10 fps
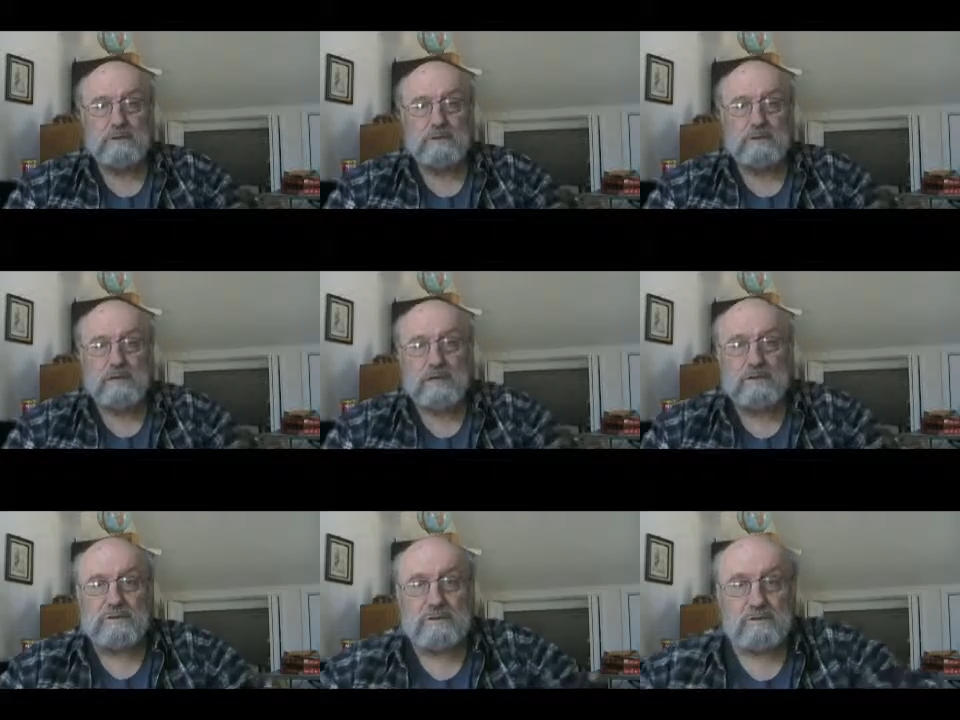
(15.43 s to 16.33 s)
Okay,
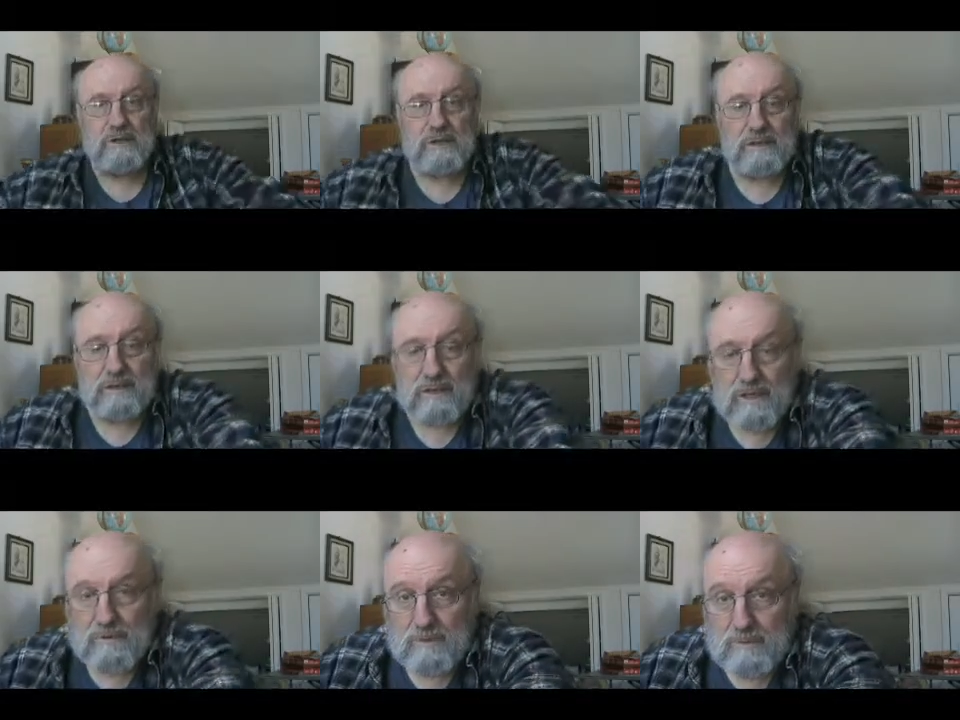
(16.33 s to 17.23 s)
Joel went.
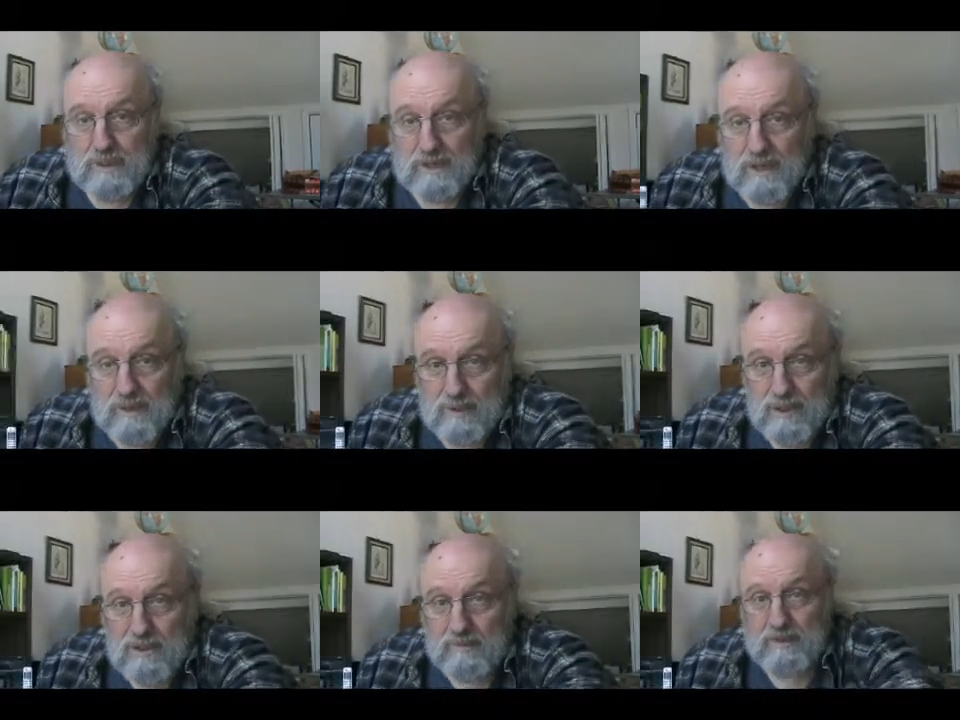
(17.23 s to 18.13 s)
Again, we've been talking about
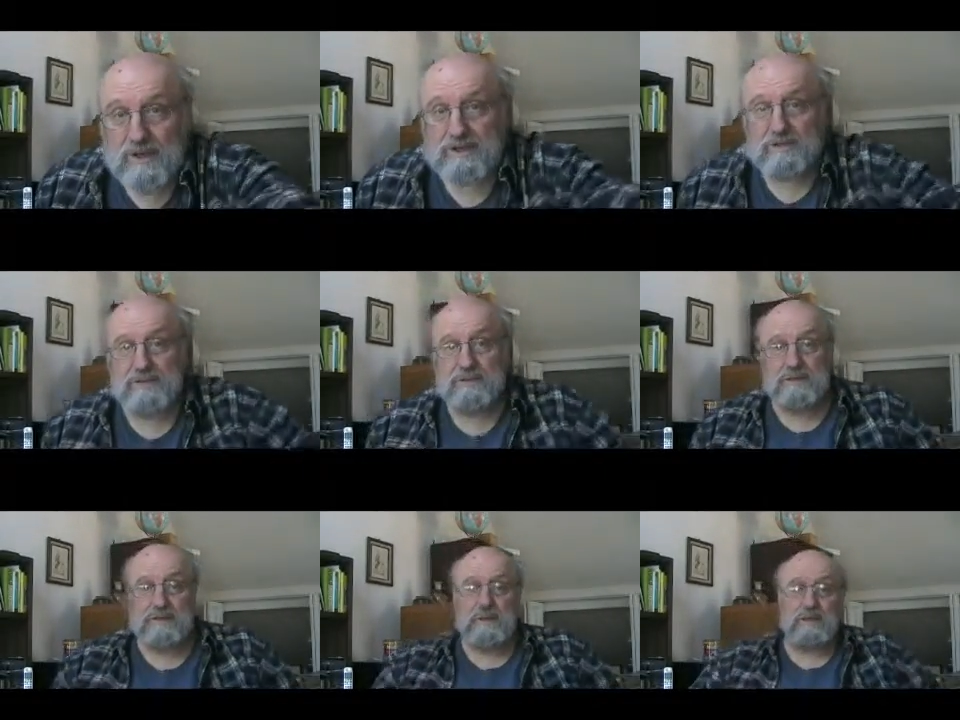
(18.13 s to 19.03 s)
corporations and
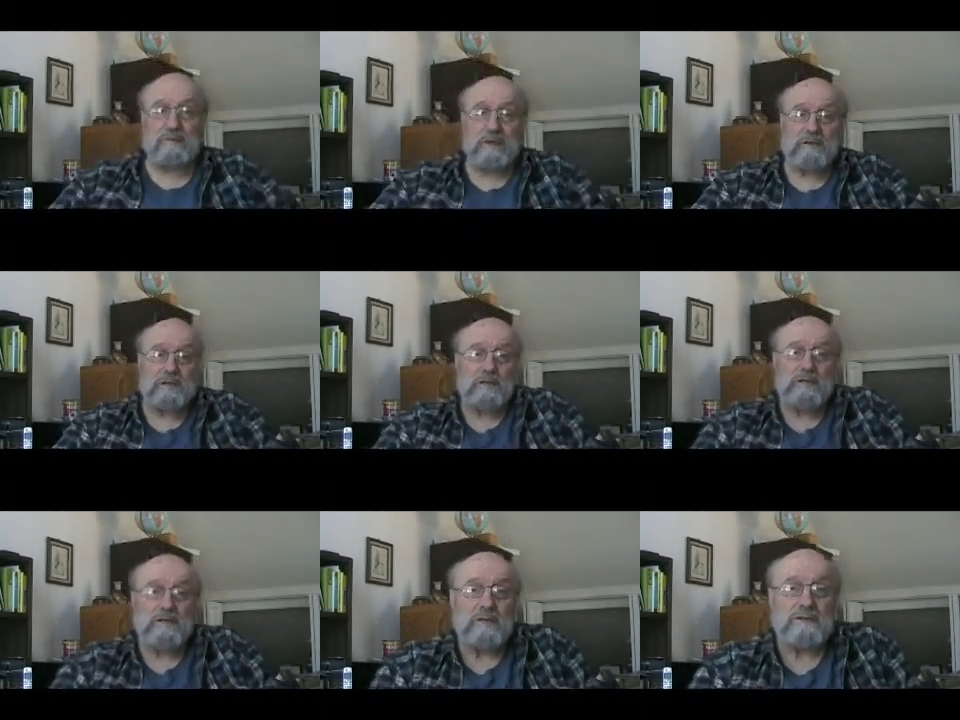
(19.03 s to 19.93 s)
talking about
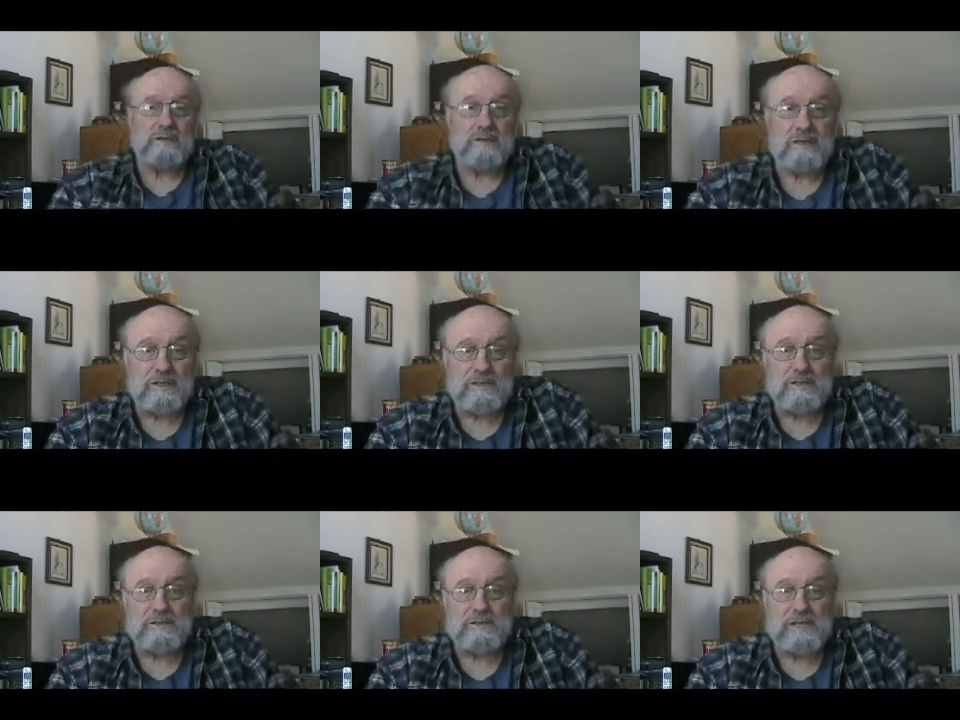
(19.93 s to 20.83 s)
certain legal
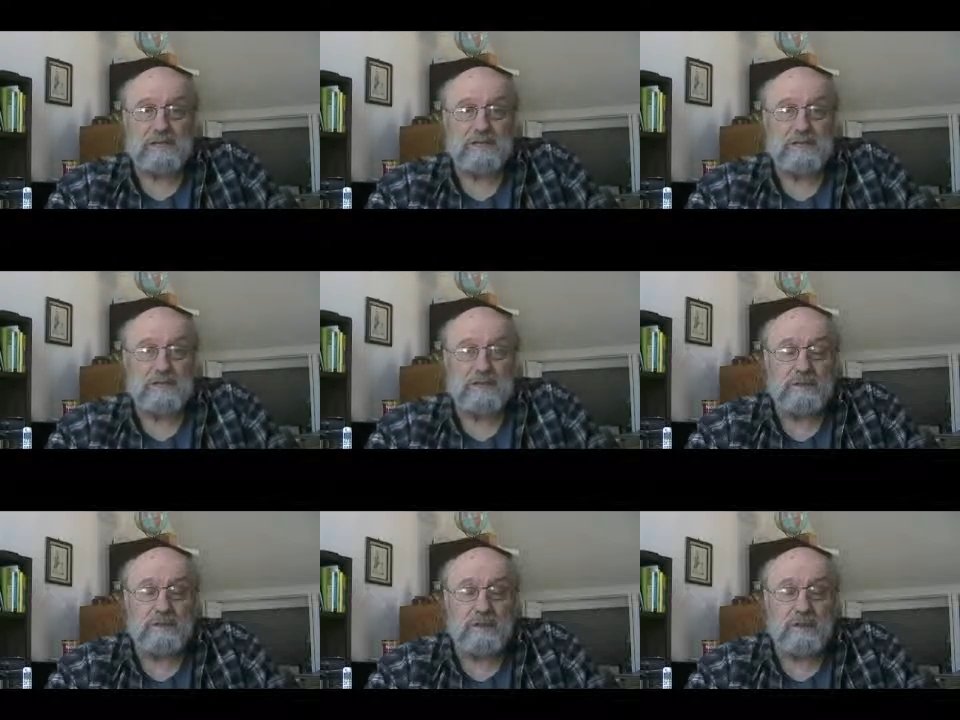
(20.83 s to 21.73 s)
constraints on
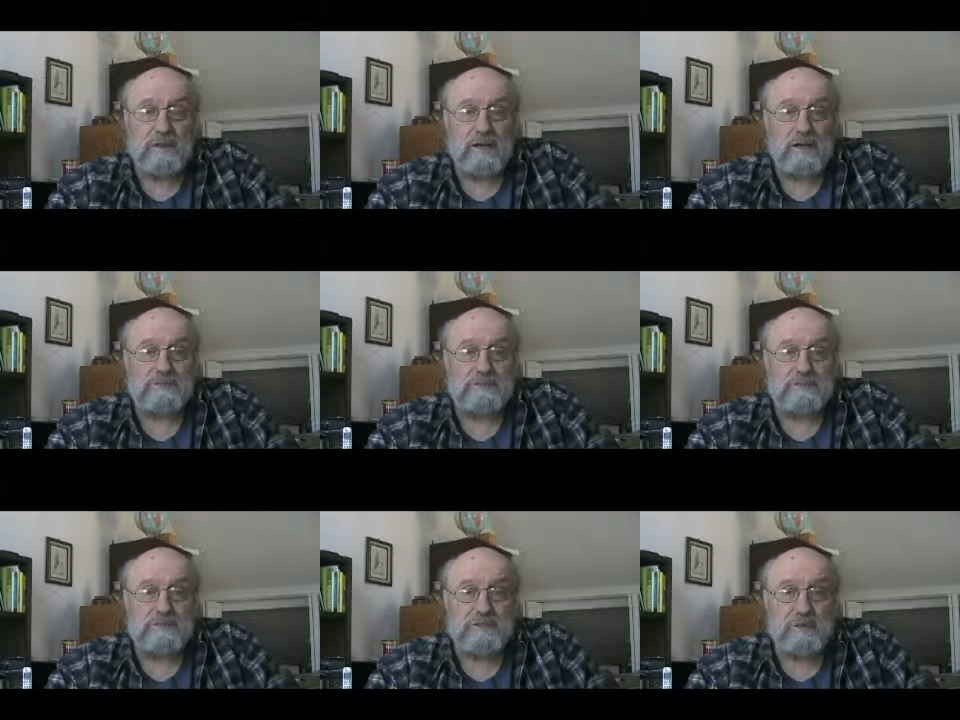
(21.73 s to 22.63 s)
the officers
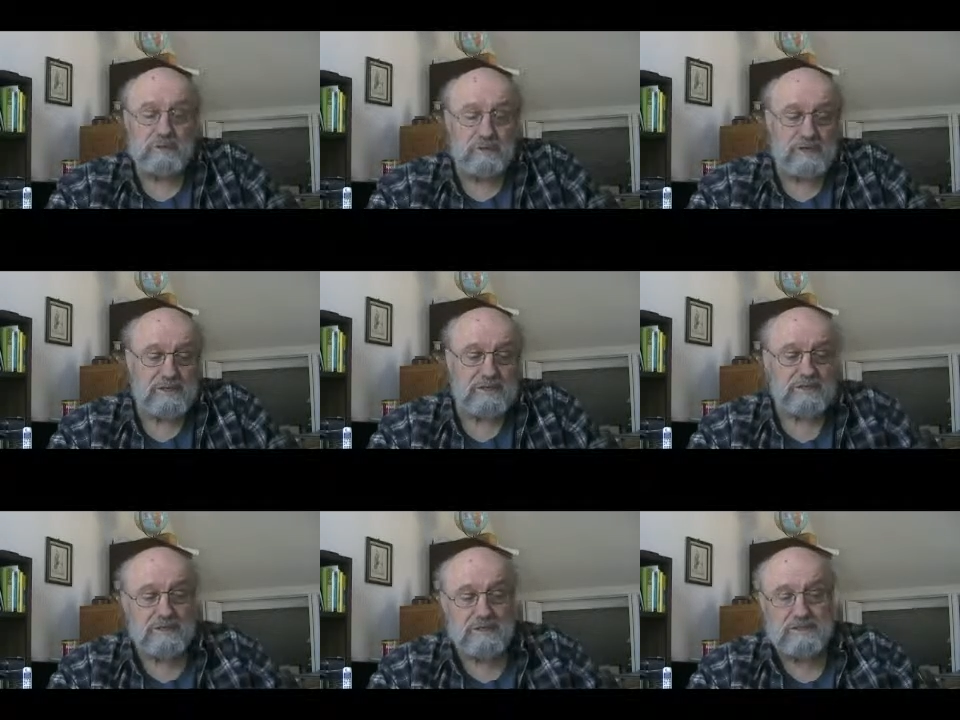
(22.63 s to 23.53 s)
of the corporations
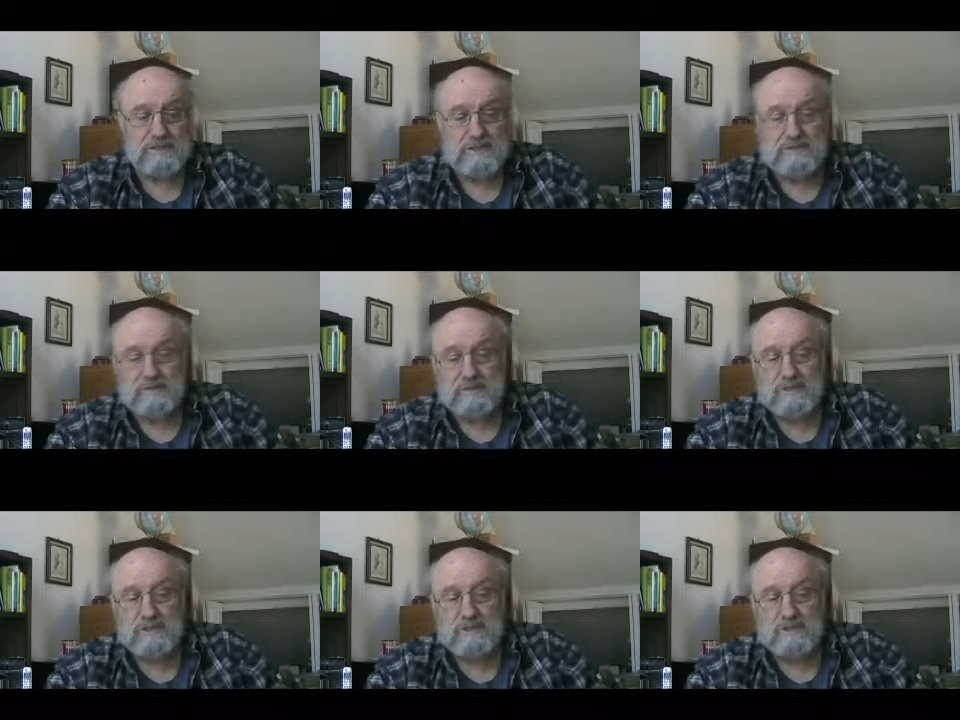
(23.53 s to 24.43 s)
in conjunction with an
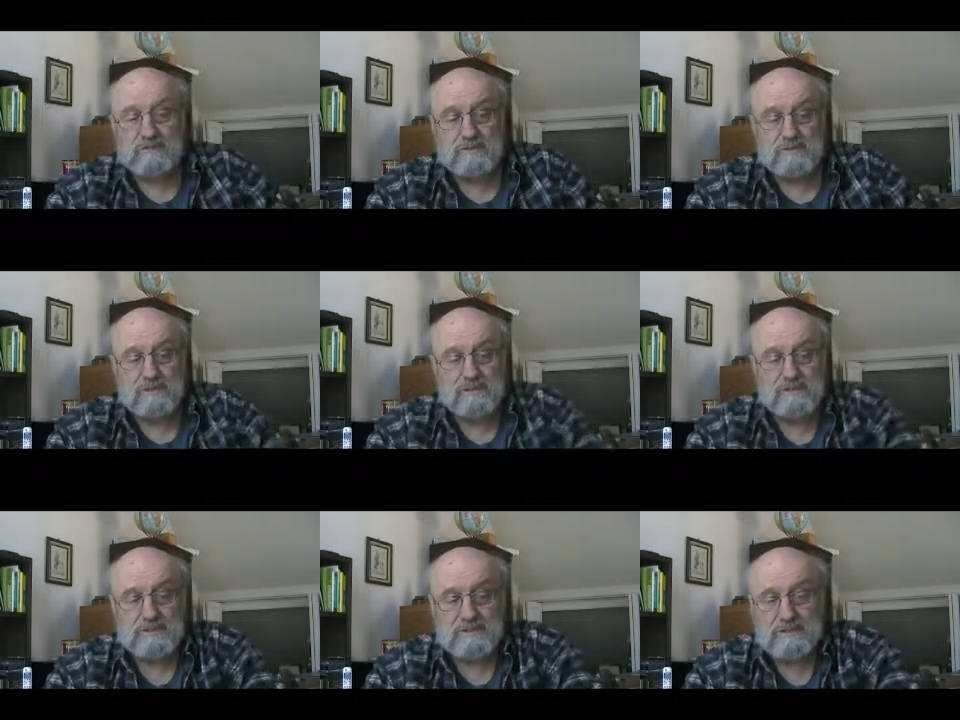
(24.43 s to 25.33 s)
idea of due
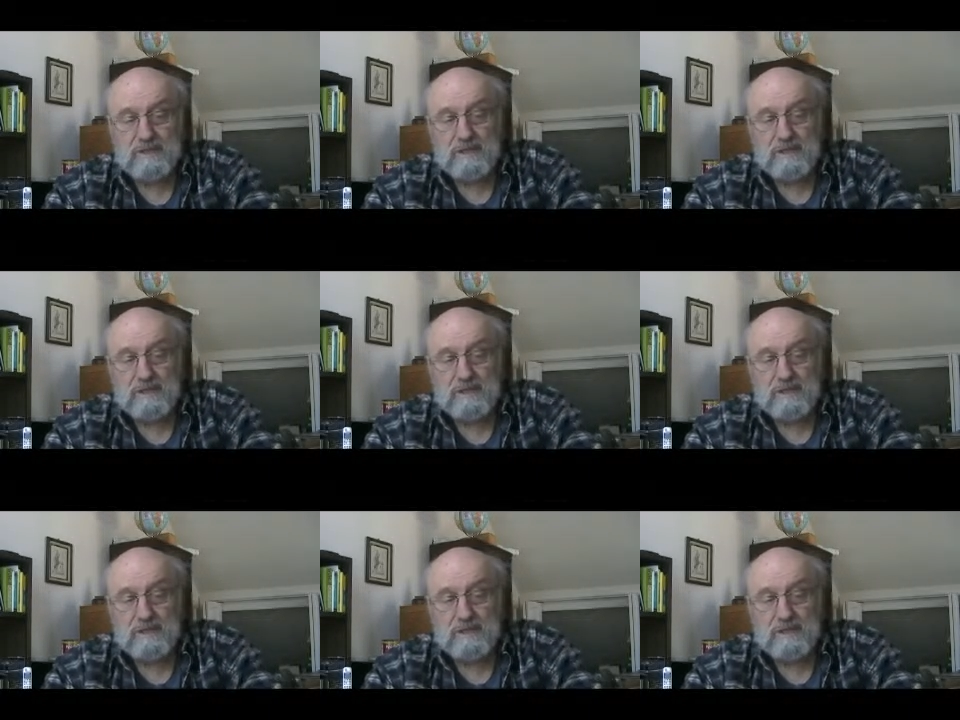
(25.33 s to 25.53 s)
diligence.